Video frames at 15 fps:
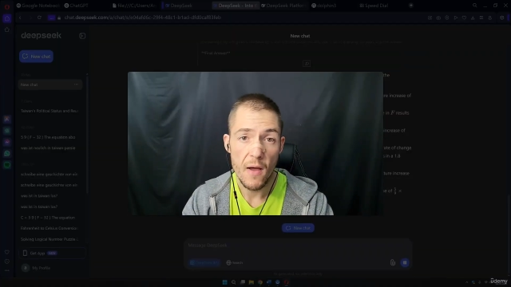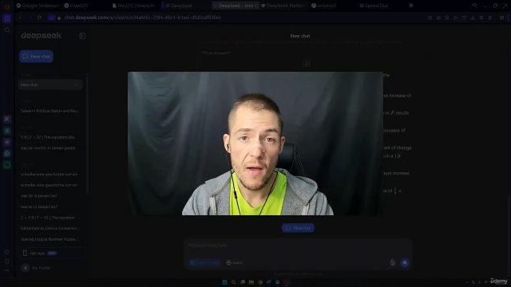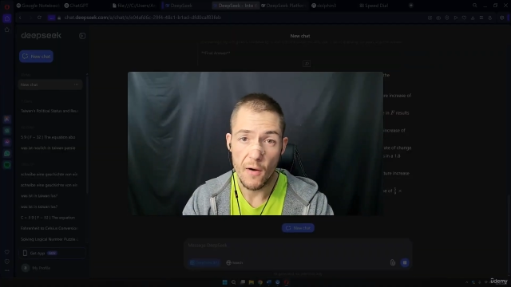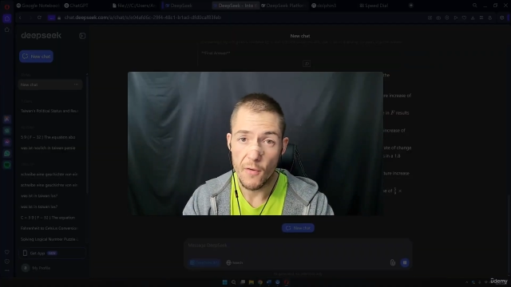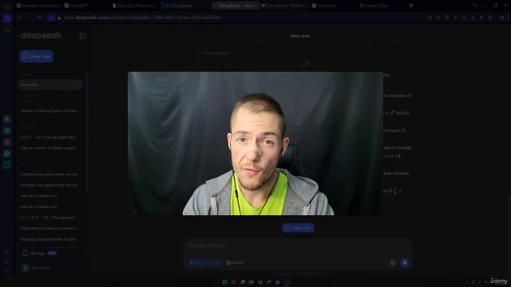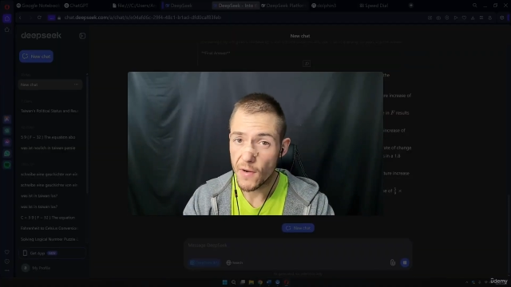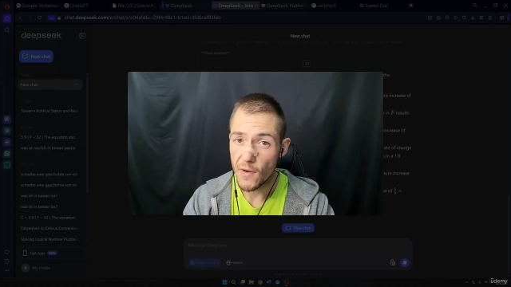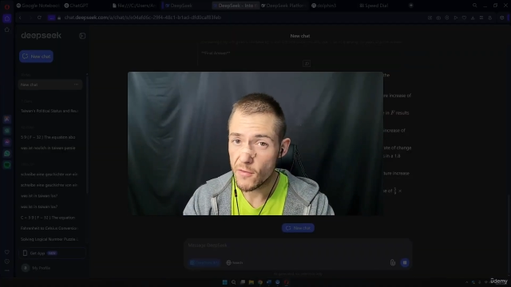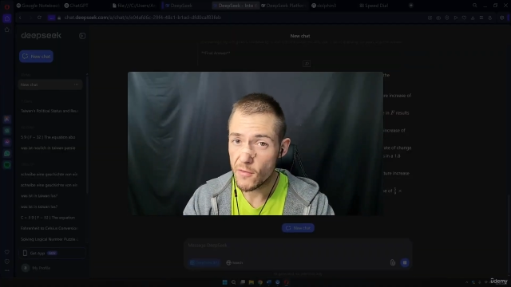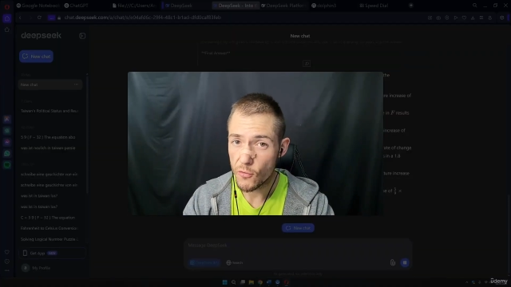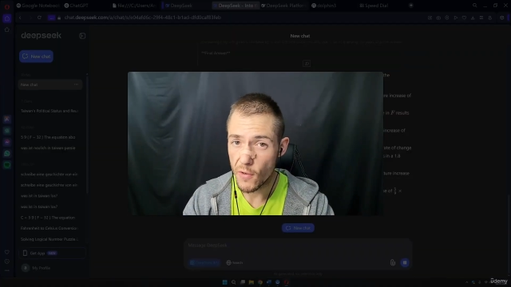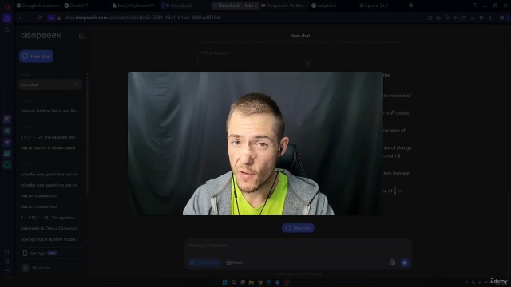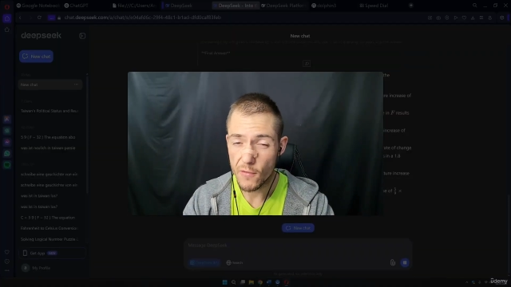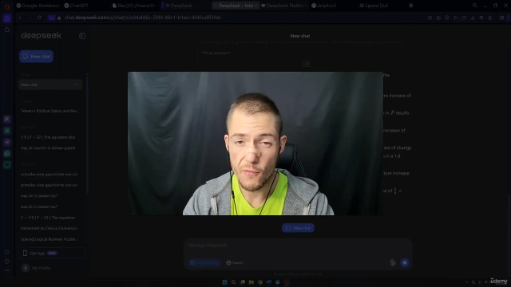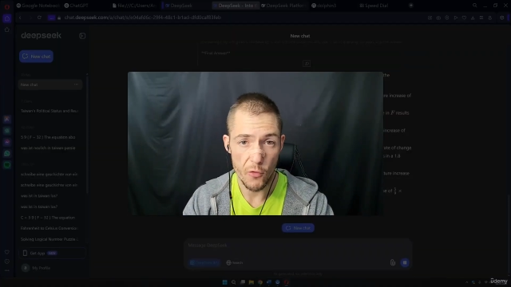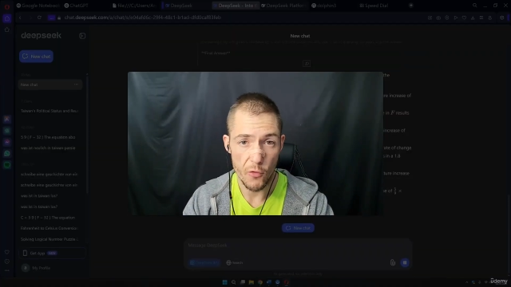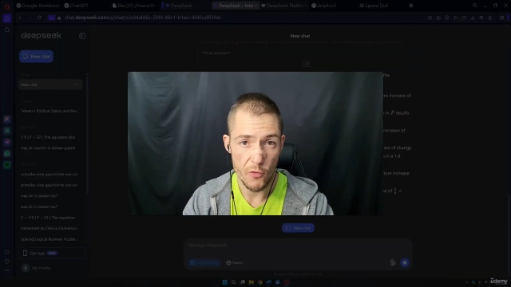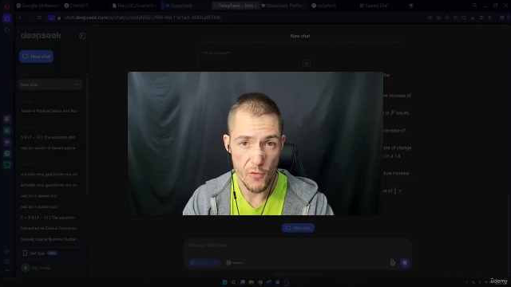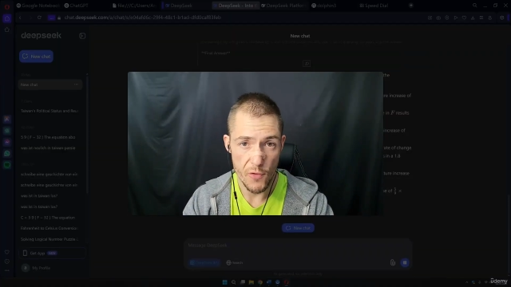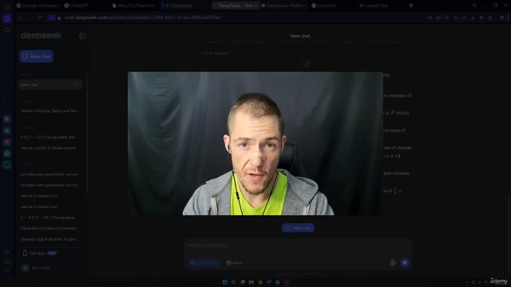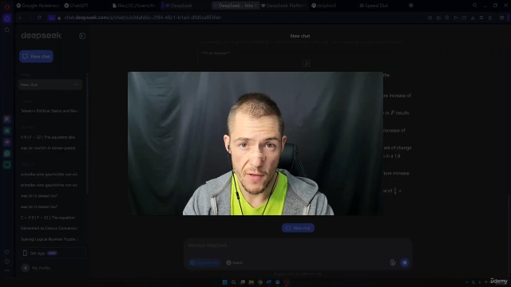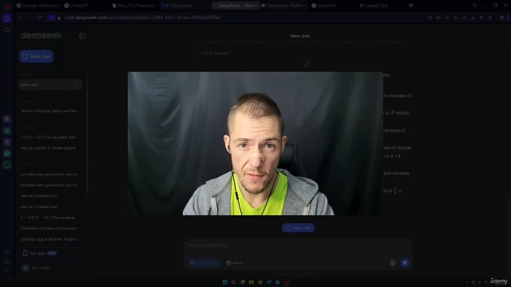are not great for
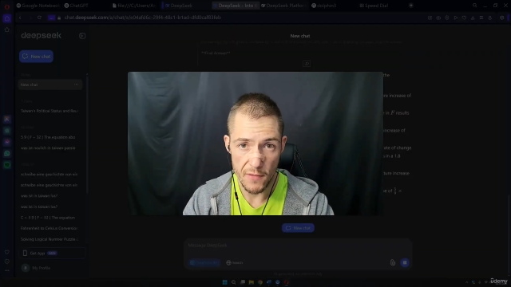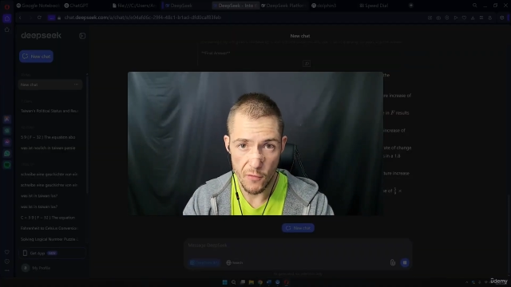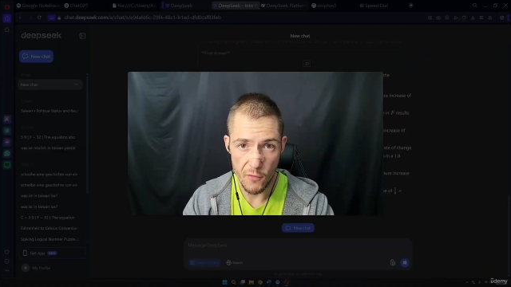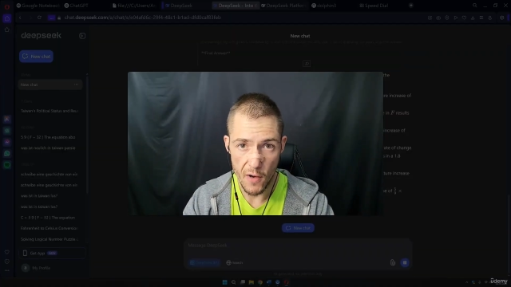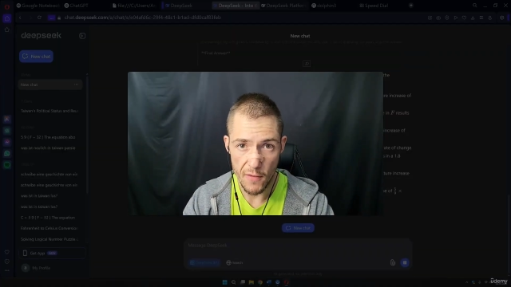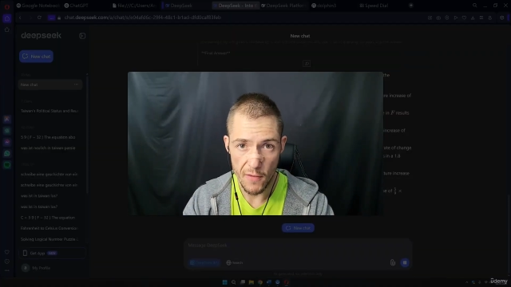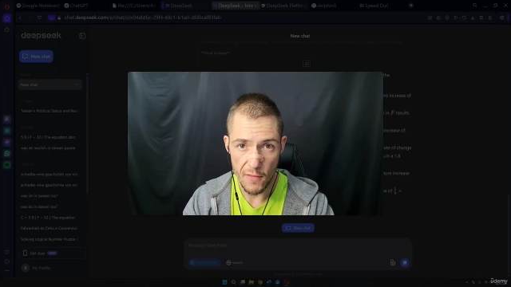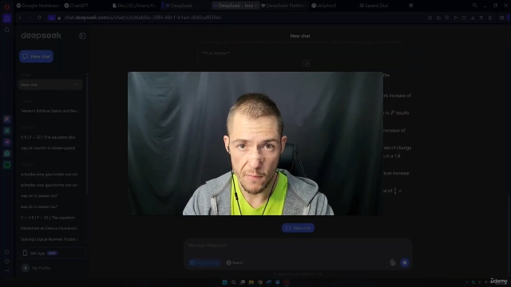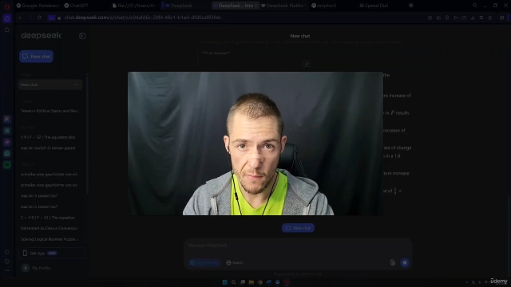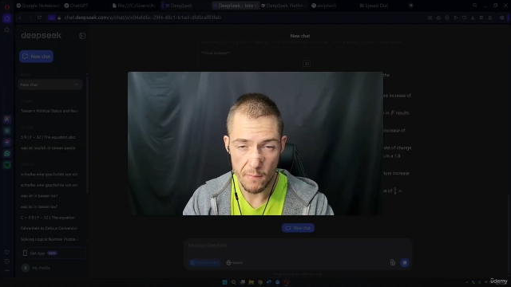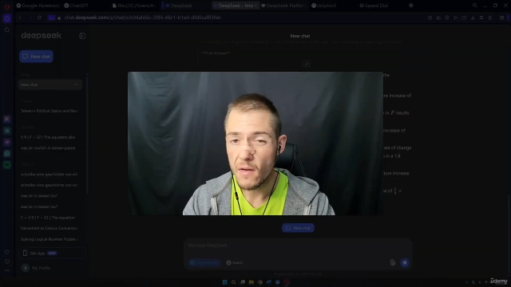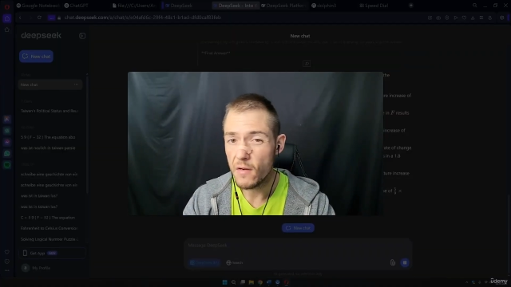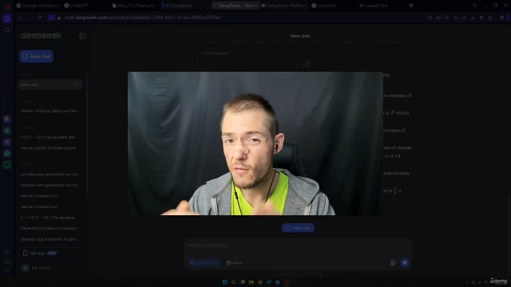creative writing.